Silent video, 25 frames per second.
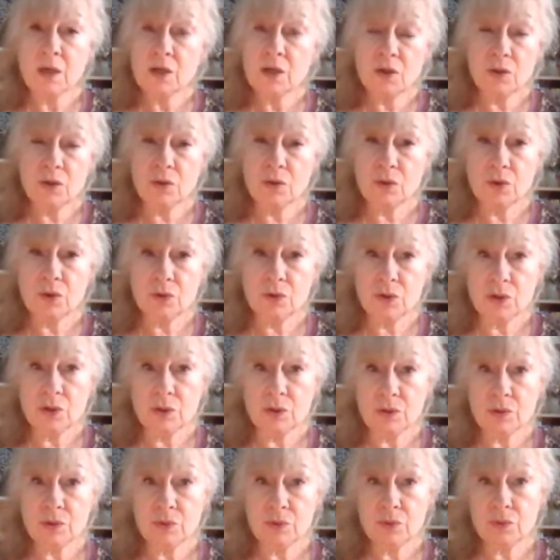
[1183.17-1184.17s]
You could
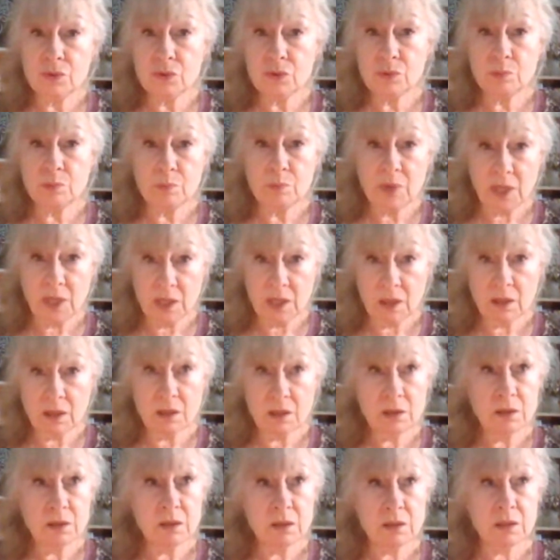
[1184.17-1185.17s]
use
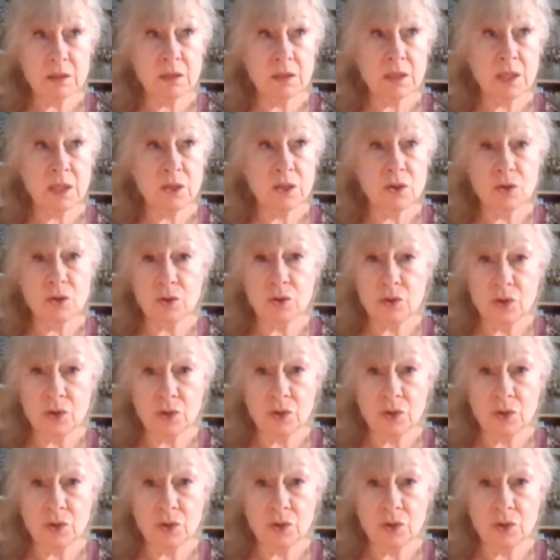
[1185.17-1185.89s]
pink, as I said, you could